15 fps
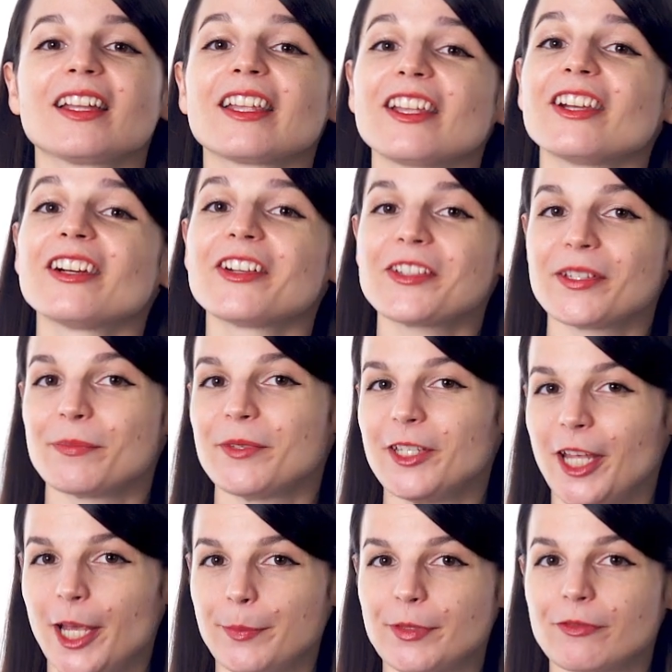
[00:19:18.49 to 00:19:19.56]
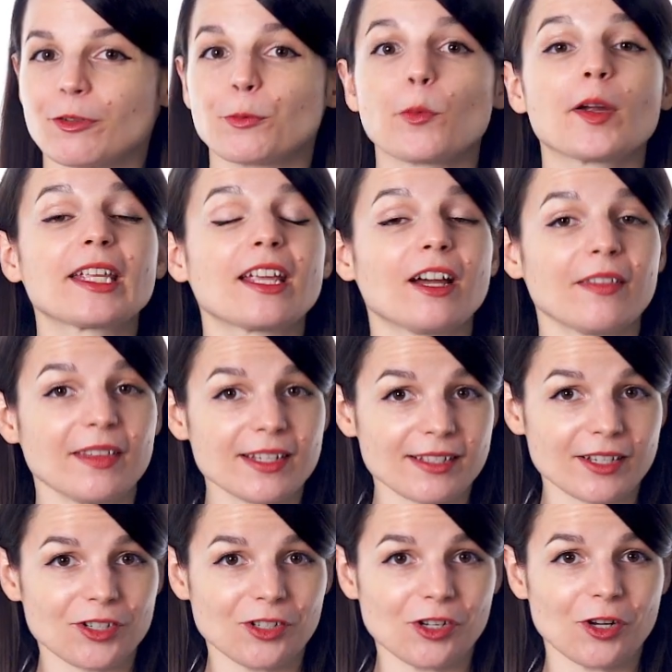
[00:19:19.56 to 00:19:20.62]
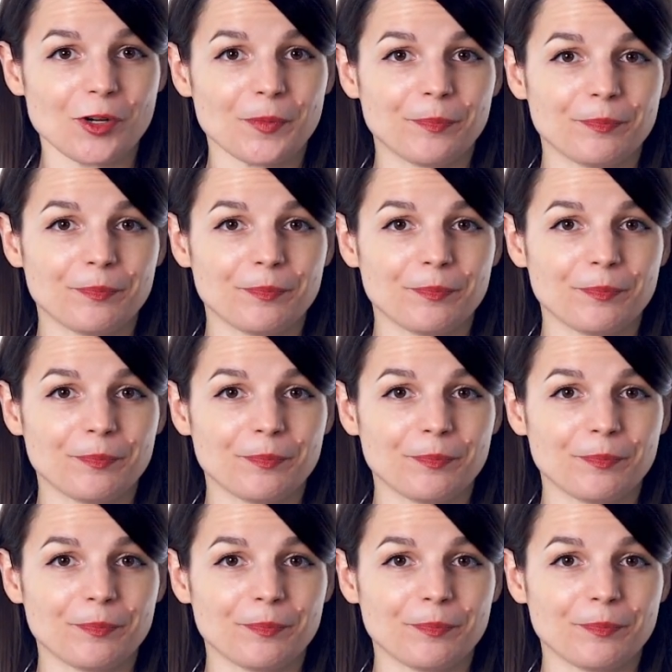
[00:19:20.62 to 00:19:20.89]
Here are some tips for working on this issue.